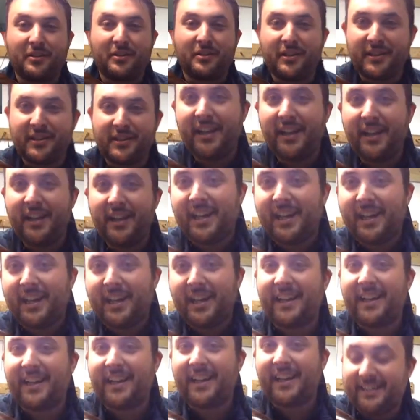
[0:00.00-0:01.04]
don't uh,
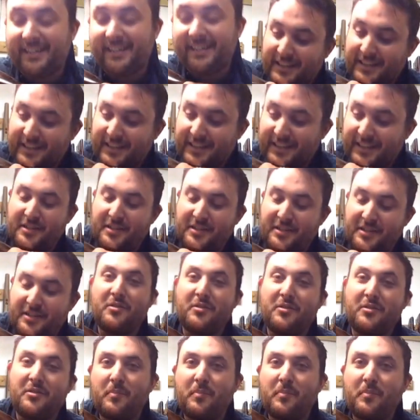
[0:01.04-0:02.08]
yeah, don't
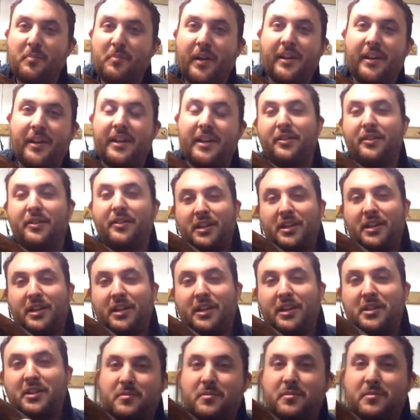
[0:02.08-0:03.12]
don't buy a
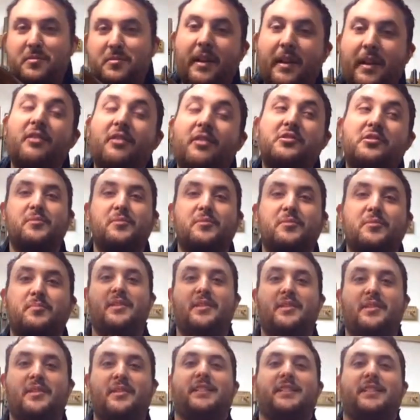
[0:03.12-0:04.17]
32 inch barrel just
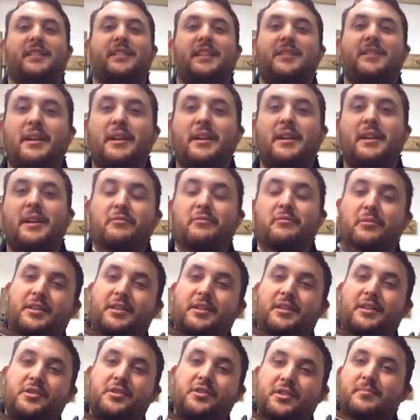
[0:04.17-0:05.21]
because that's what everyone
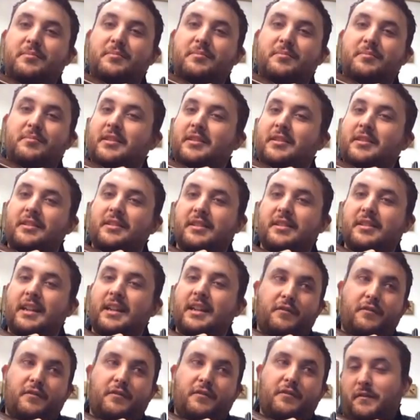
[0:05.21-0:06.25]
else shoots. Because
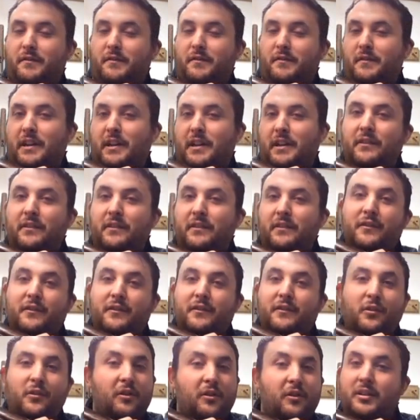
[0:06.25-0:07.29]
if you're five foot
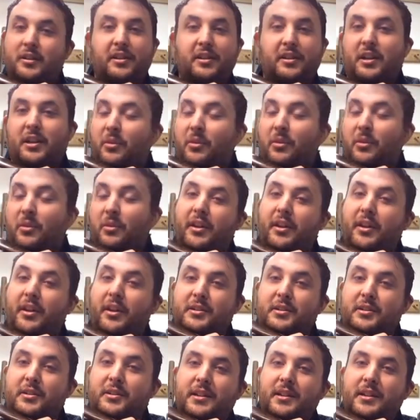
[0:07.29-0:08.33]
four, you don't want
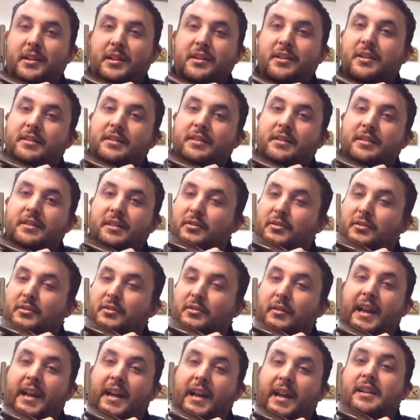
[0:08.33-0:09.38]
32 inches. A
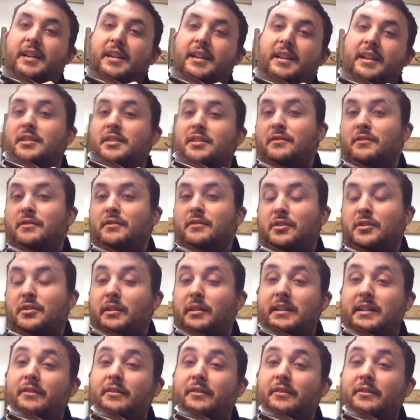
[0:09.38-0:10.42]
28 inch, even
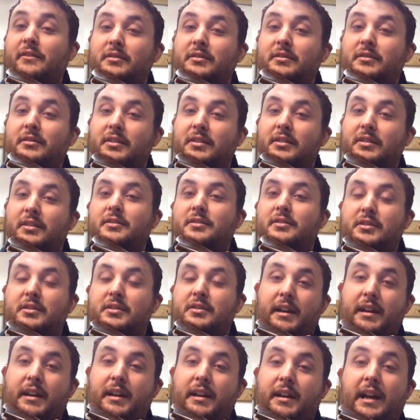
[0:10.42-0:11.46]
27, can
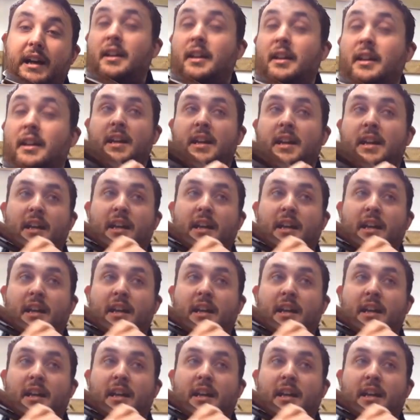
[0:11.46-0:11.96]
do mm. it, and